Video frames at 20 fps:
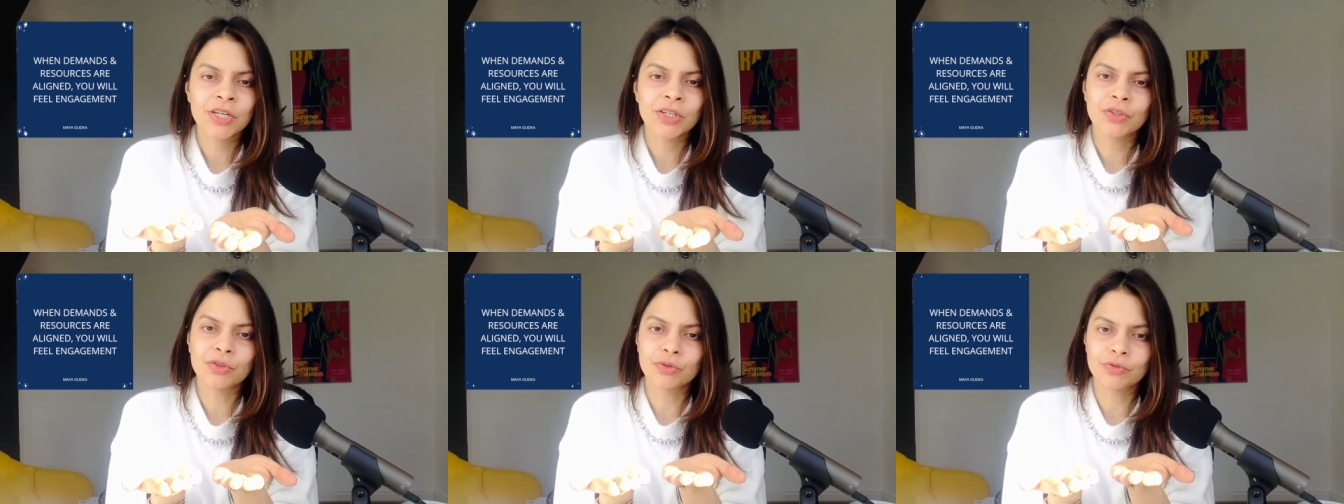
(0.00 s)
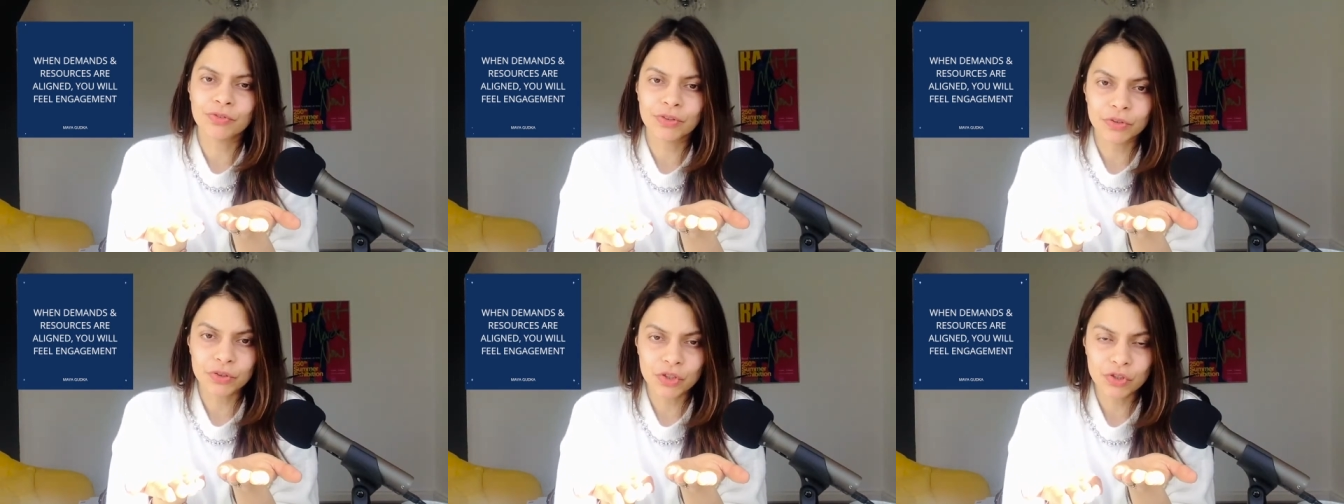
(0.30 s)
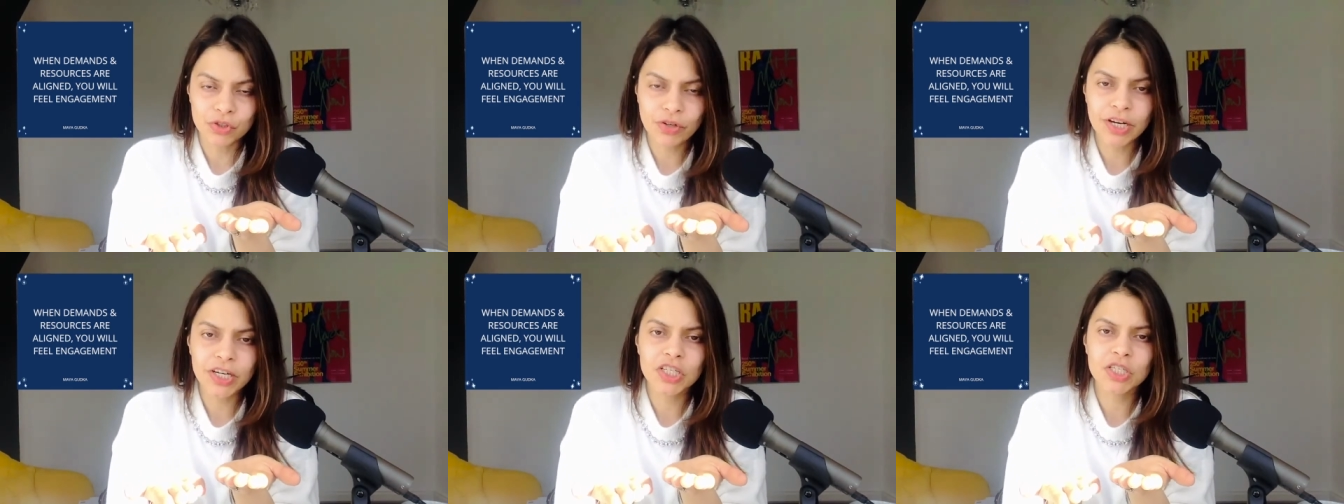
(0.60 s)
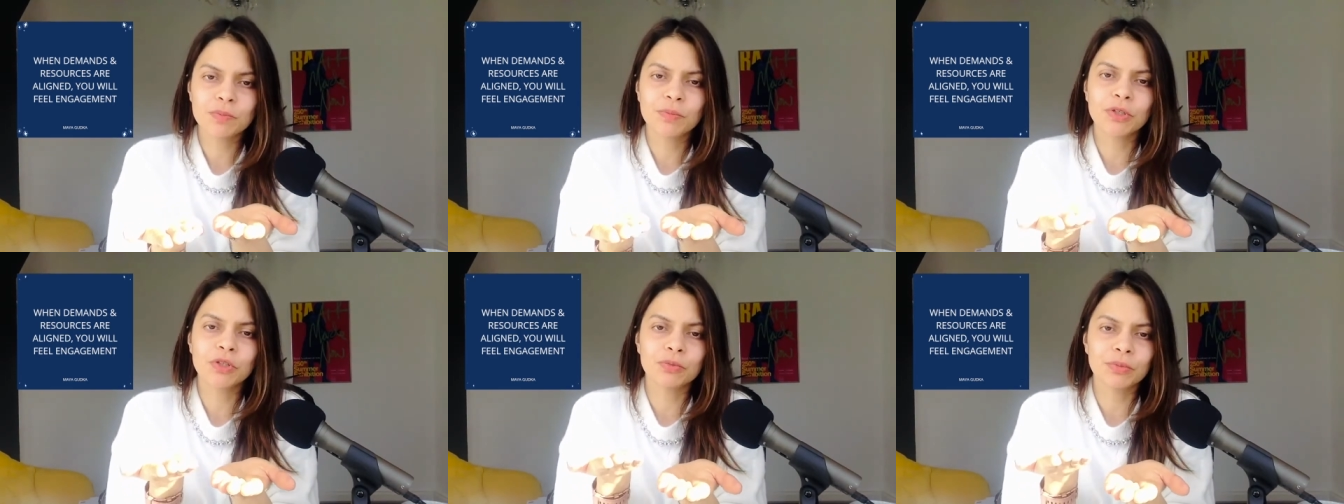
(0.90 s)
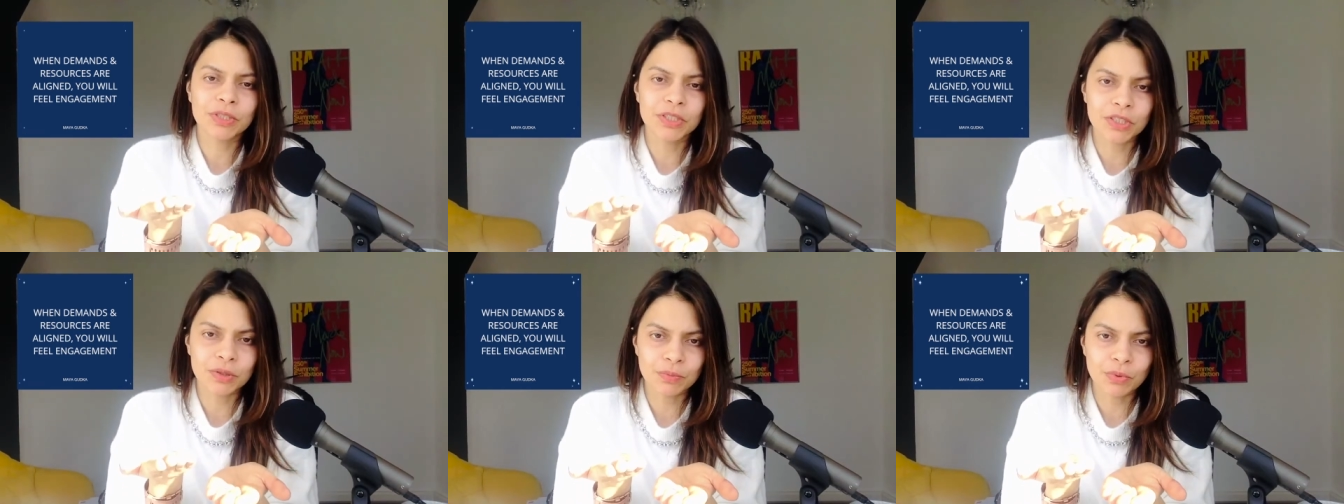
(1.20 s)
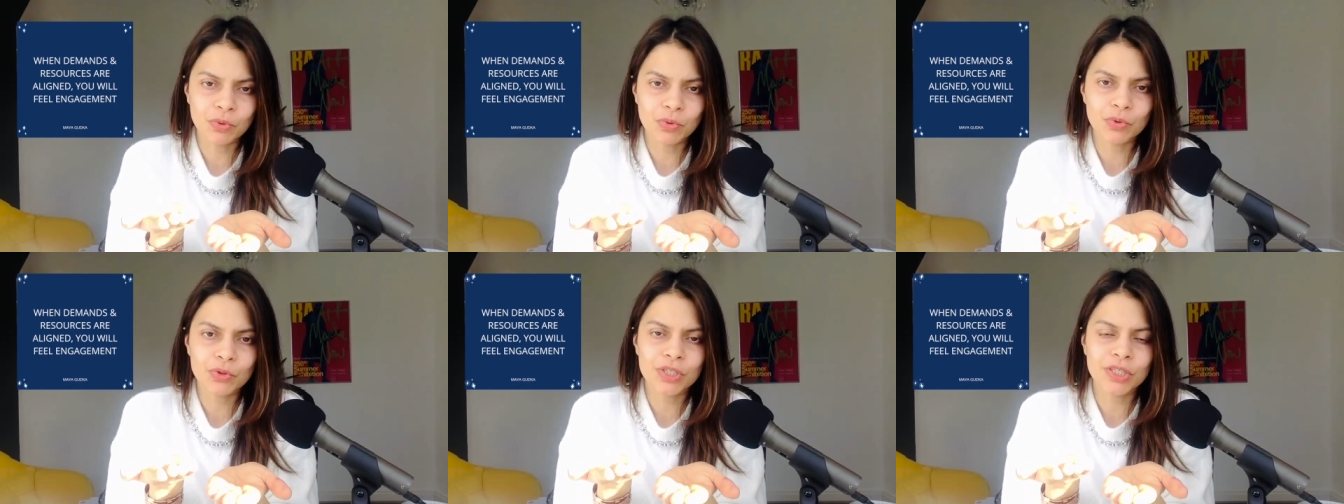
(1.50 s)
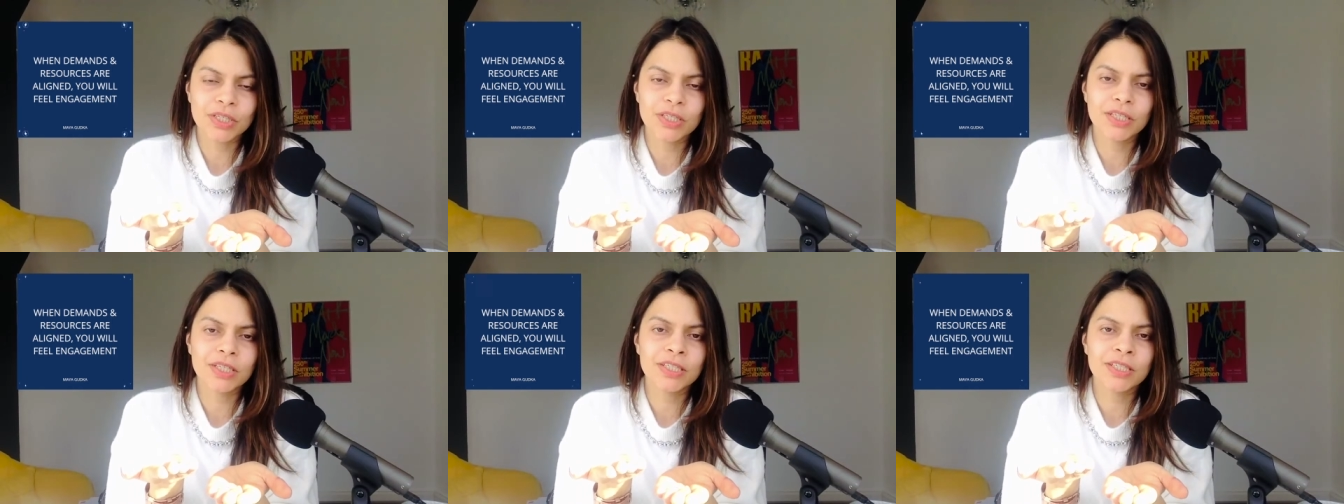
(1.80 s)
You'll feel stretched, but you'll be
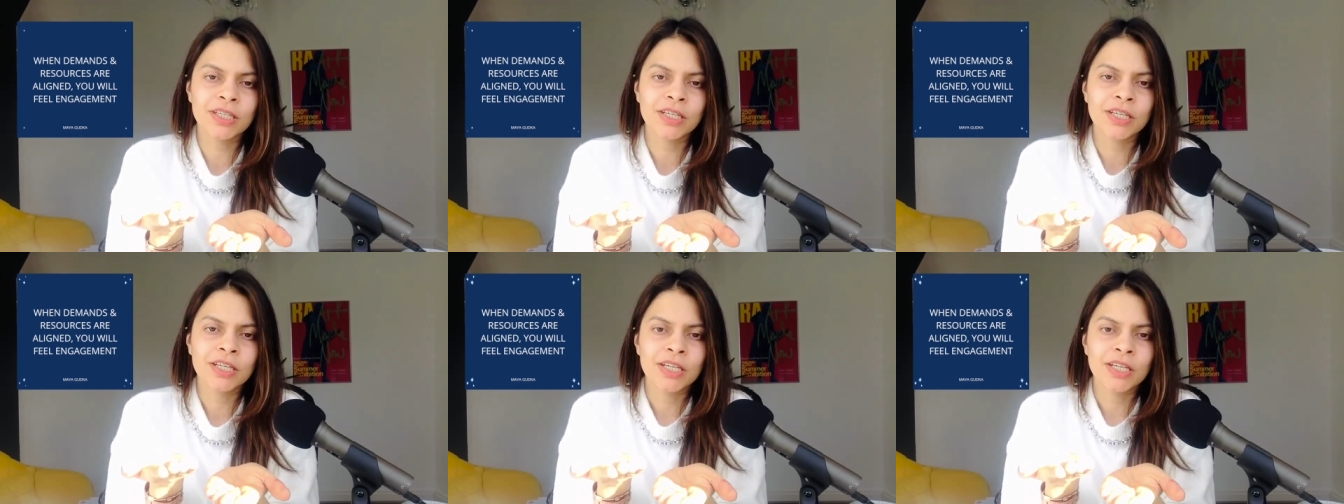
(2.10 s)
supported.